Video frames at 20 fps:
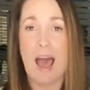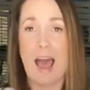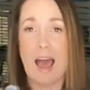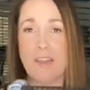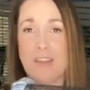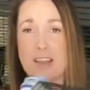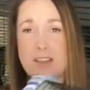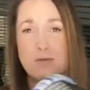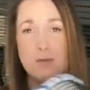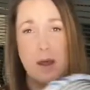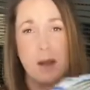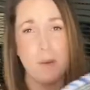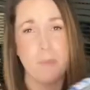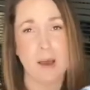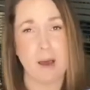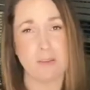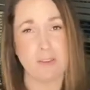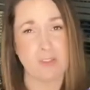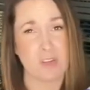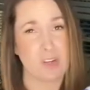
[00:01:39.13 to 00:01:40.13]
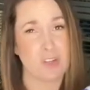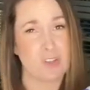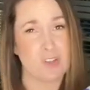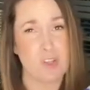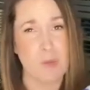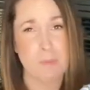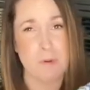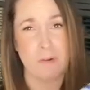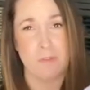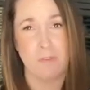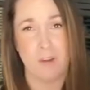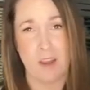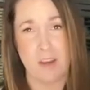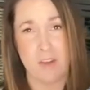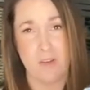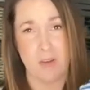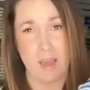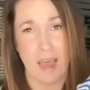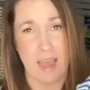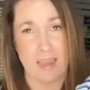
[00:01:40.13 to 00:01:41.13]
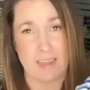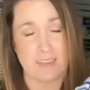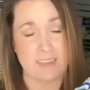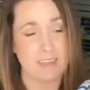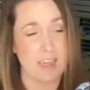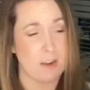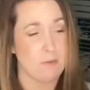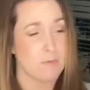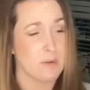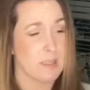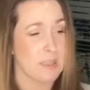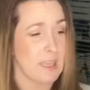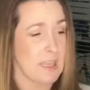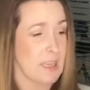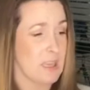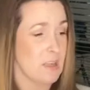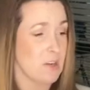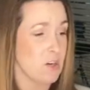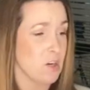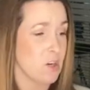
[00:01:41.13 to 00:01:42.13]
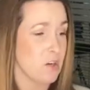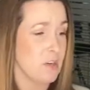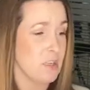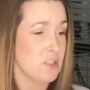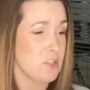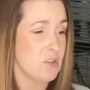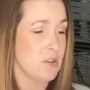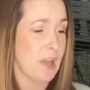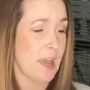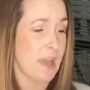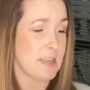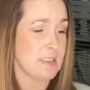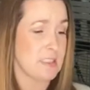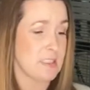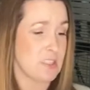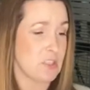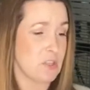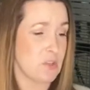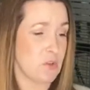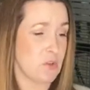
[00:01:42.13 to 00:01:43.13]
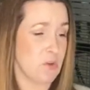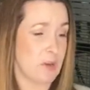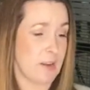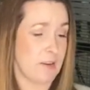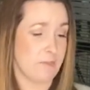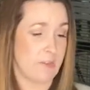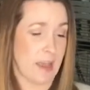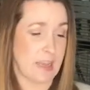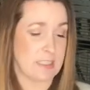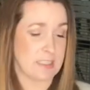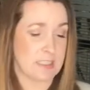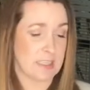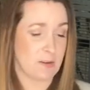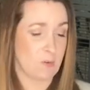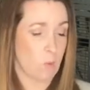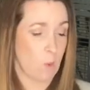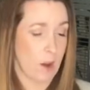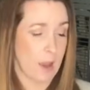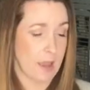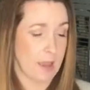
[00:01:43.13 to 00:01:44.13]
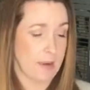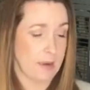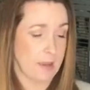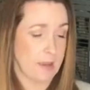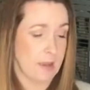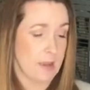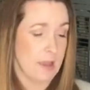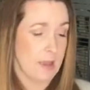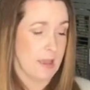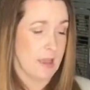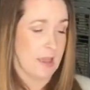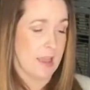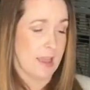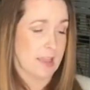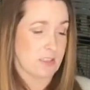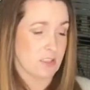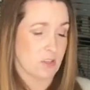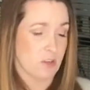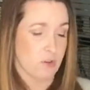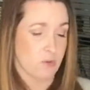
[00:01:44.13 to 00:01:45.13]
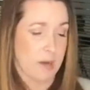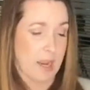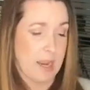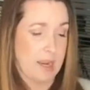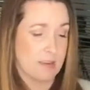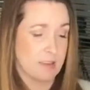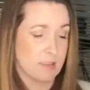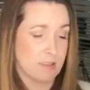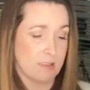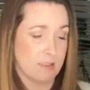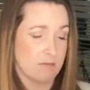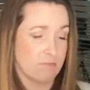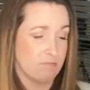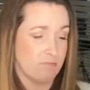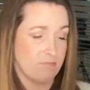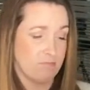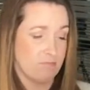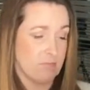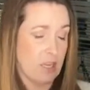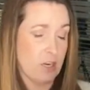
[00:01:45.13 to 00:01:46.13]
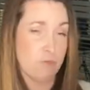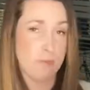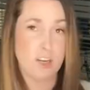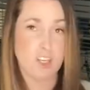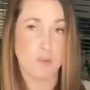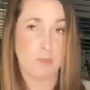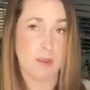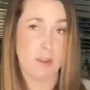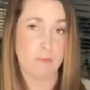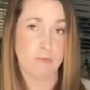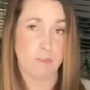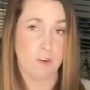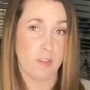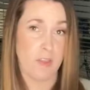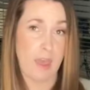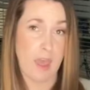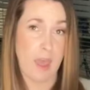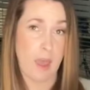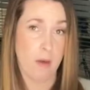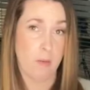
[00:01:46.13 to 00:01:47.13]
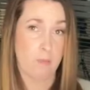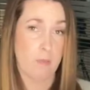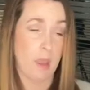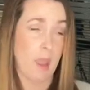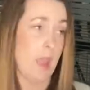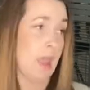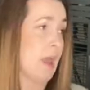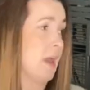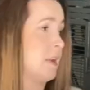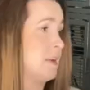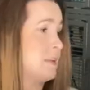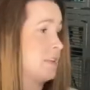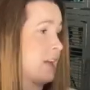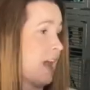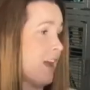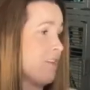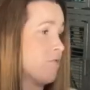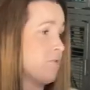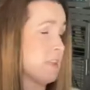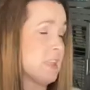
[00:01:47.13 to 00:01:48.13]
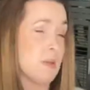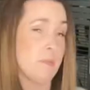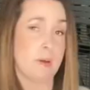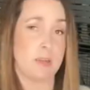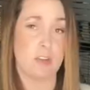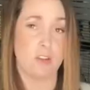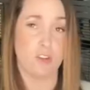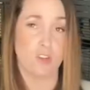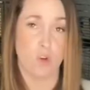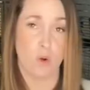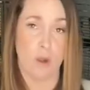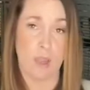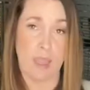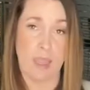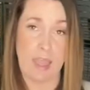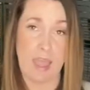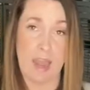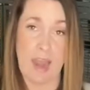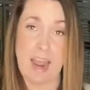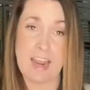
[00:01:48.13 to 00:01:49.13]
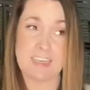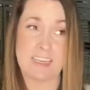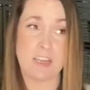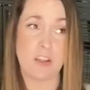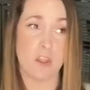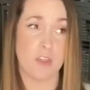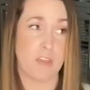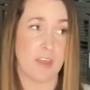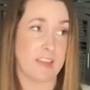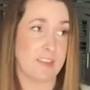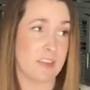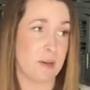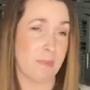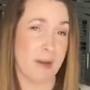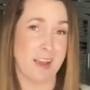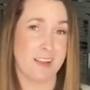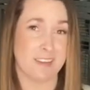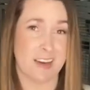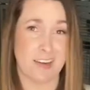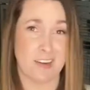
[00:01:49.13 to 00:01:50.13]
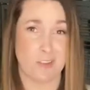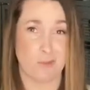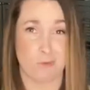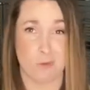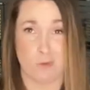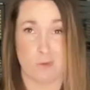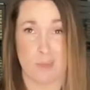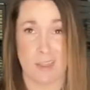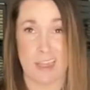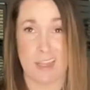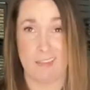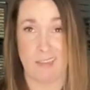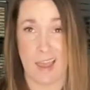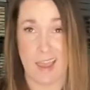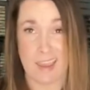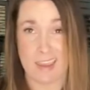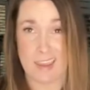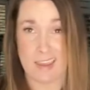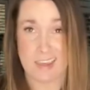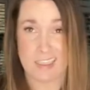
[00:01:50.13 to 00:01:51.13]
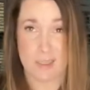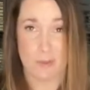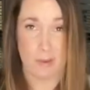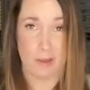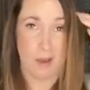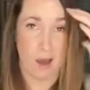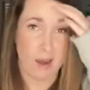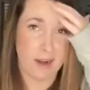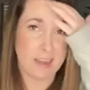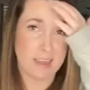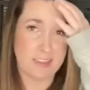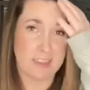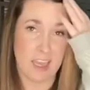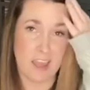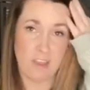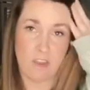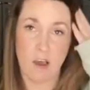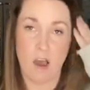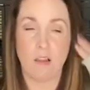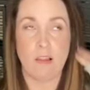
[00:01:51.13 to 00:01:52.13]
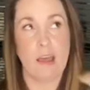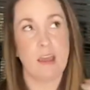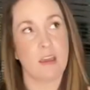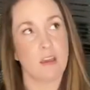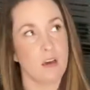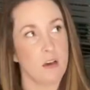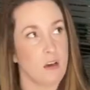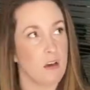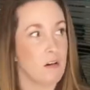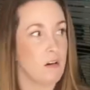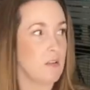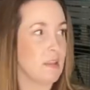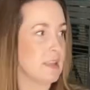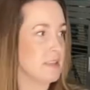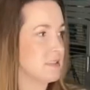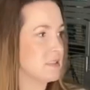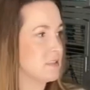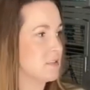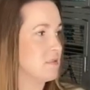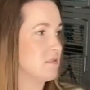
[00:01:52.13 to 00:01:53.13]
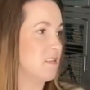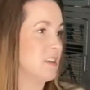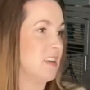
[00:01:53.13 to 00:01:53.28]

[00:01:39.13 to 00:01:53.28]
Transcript: these runabouts are super fun, you guys. I really encourage you guys to invest in one. It's a great enrichment for them and I've really been enjoying it. I didn't think that my gliders would really like it, to be honest. I thought like, oh, that's,